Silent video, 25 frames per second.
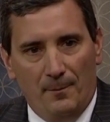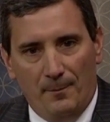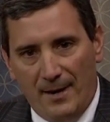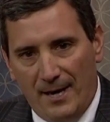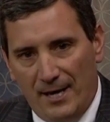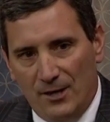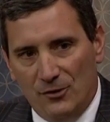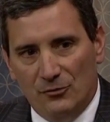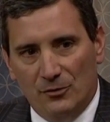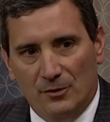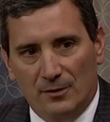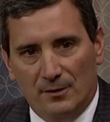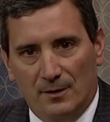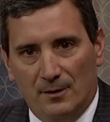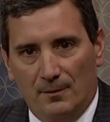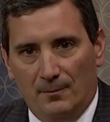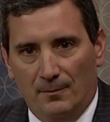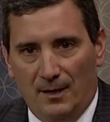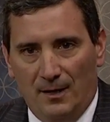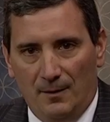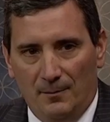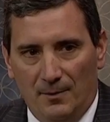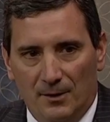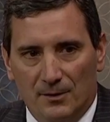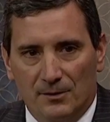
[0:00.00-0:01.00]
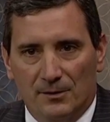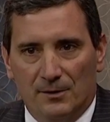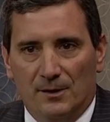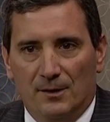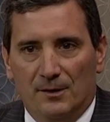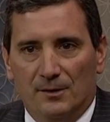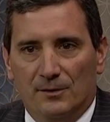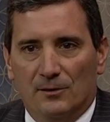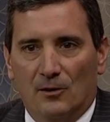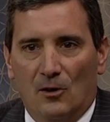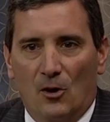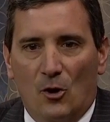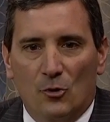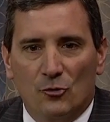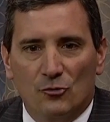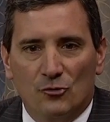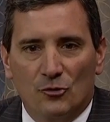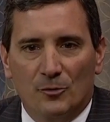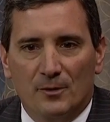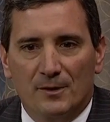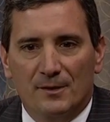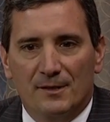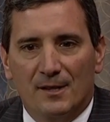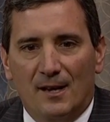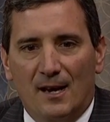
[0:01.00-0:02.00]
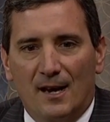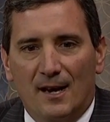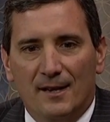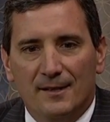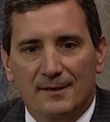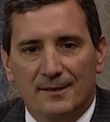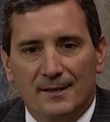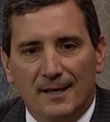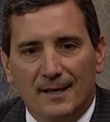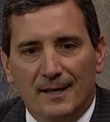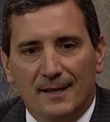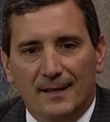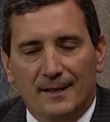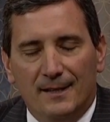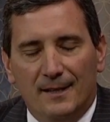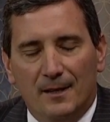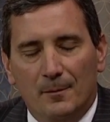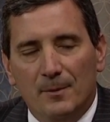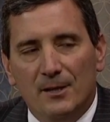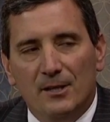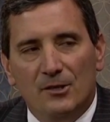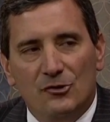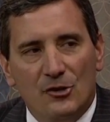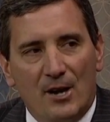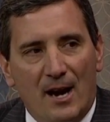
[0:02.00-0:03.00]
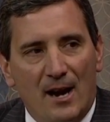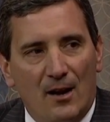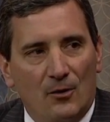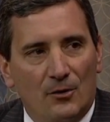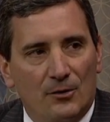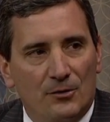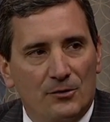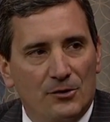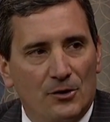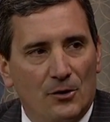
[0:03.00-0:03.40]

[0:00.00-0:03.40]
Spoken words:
patient that maybe is larger in size can be a challenge.